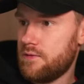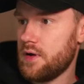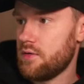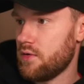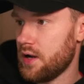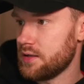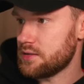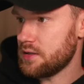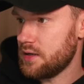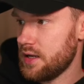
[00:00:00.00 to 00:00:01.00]
Right,
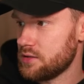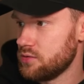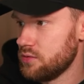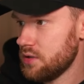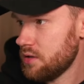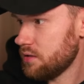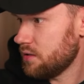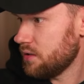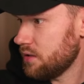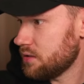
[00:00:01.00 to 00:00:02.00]
next order.
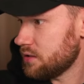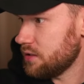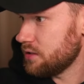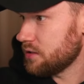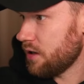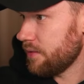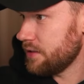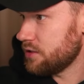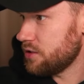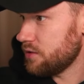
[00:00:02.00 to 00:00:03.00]
This is
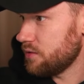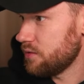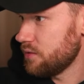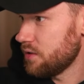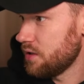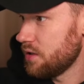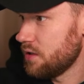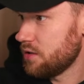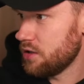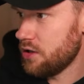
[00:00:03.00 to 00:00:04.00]
going to
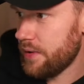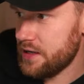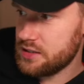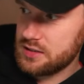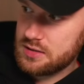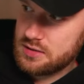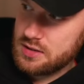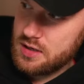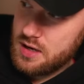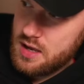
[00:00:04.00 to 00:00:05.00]
the US,
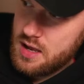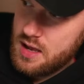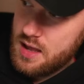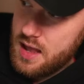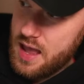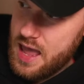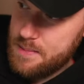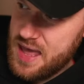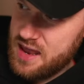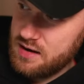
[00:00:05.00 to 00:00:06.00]
to
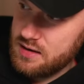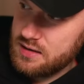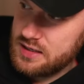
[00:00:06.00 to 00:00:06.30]
MN.